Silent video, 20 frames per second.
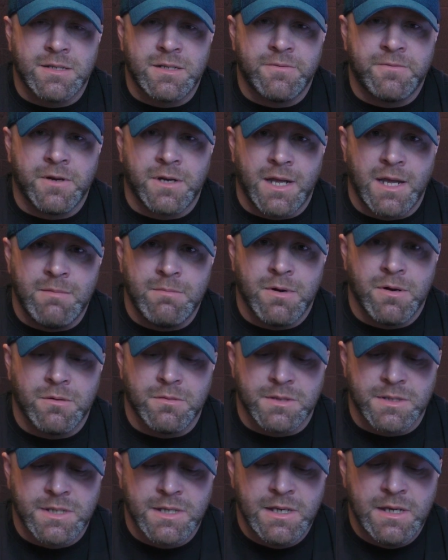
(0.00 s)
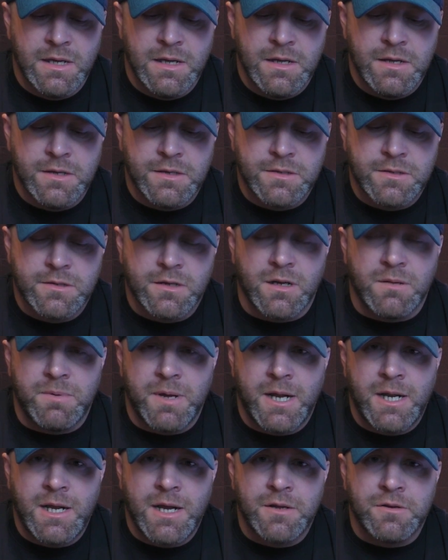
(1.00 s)
different light modes. So
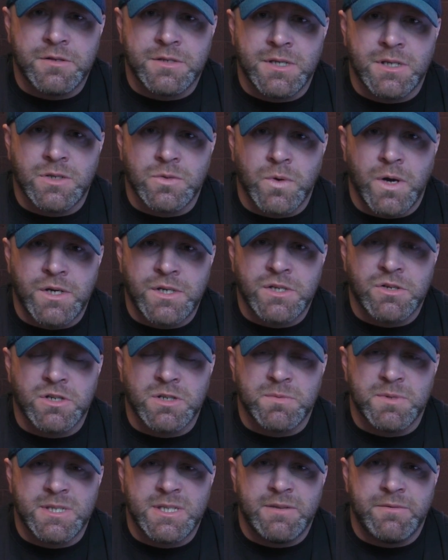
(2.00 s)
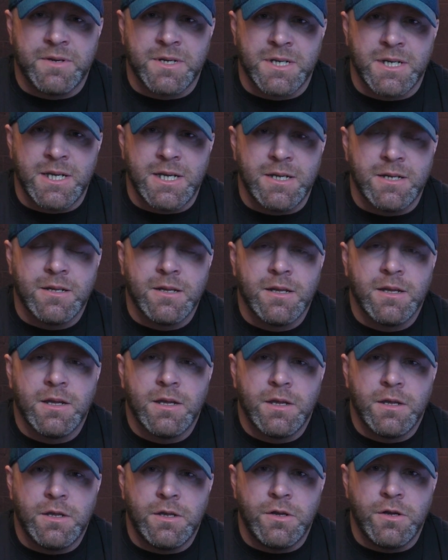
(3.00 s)
depending on your situation or specific need,
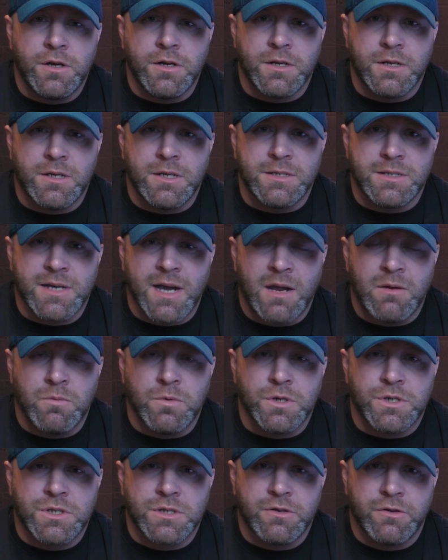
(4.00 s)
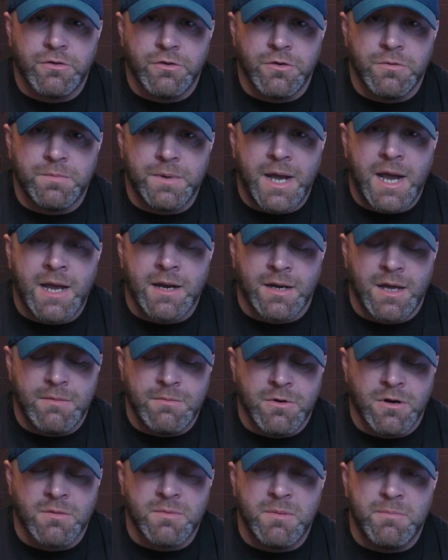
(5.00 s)
you could decide which group and light
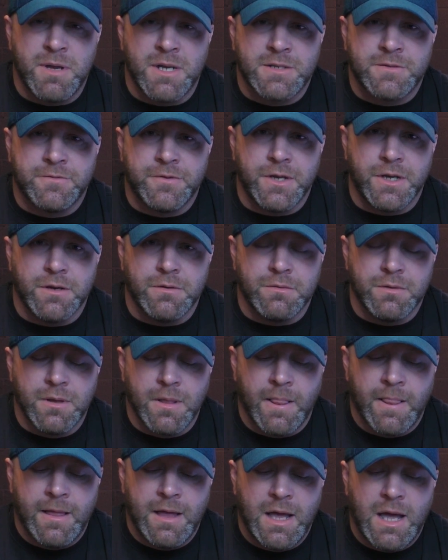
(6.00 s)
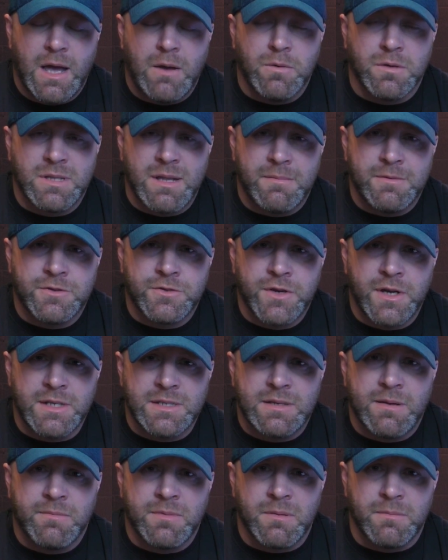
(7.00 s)
mode would be best for you. I will demonstrate
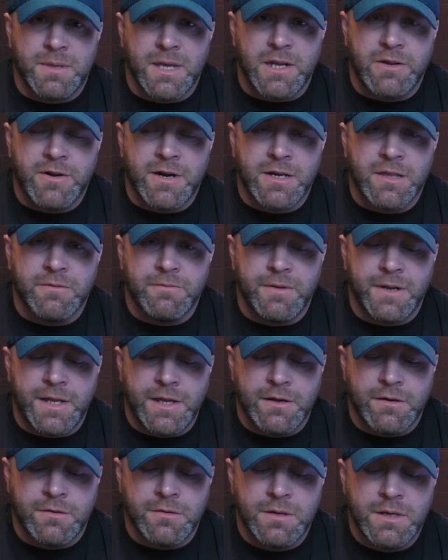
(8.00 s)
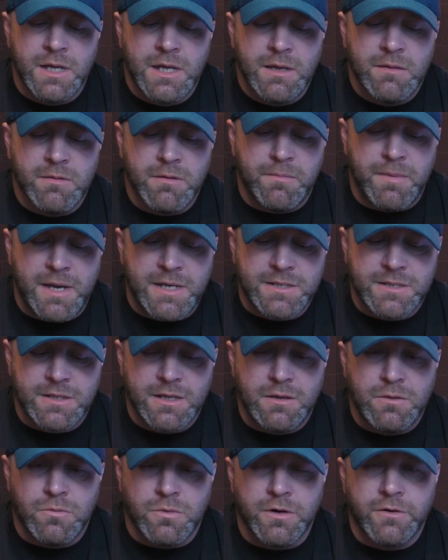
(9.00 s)
some of them later on in the video, but
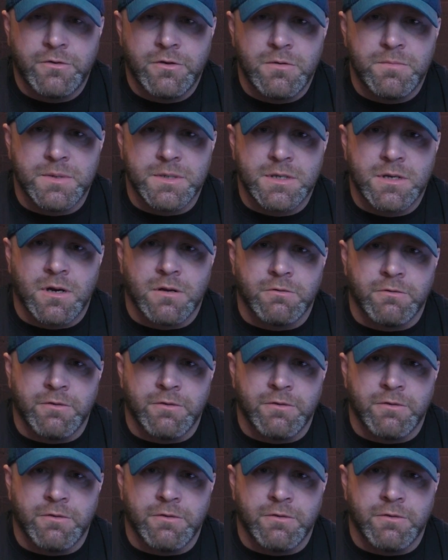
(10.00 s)
basically one group is called